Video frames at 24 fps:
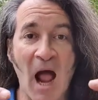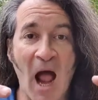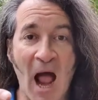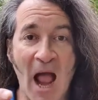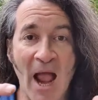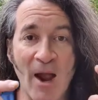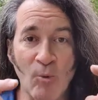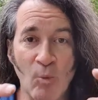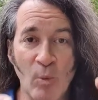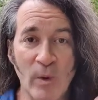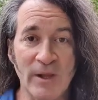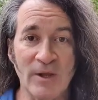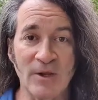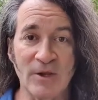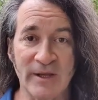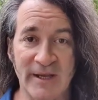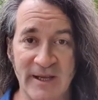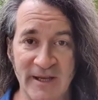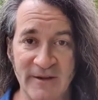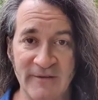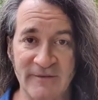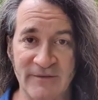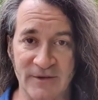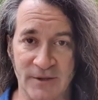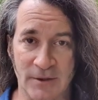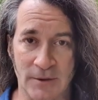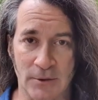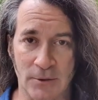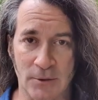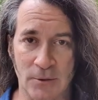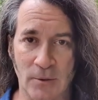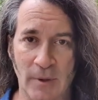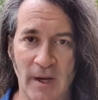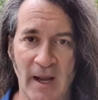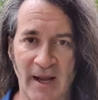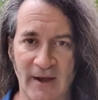I will give
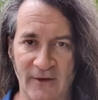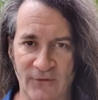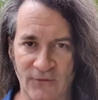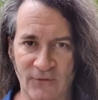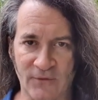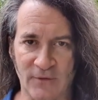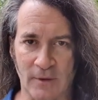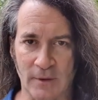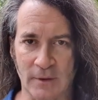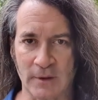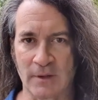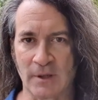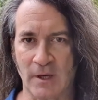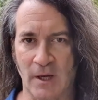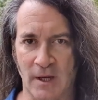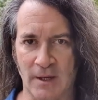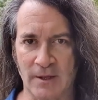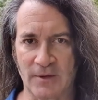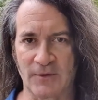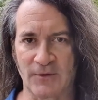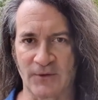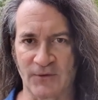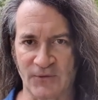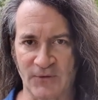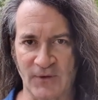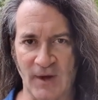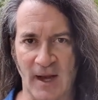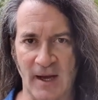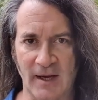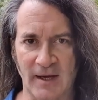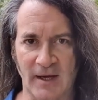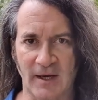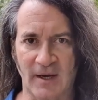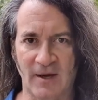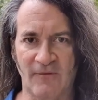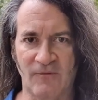you a certain
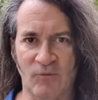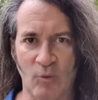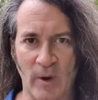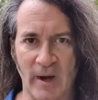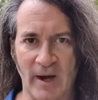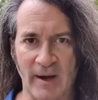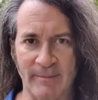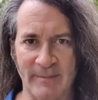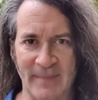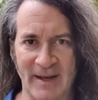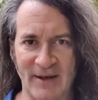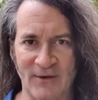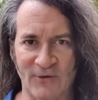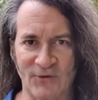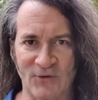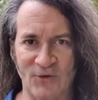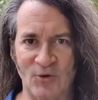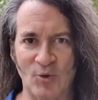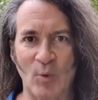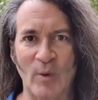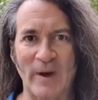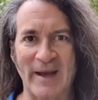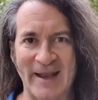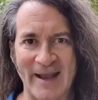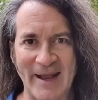understanding of what it means to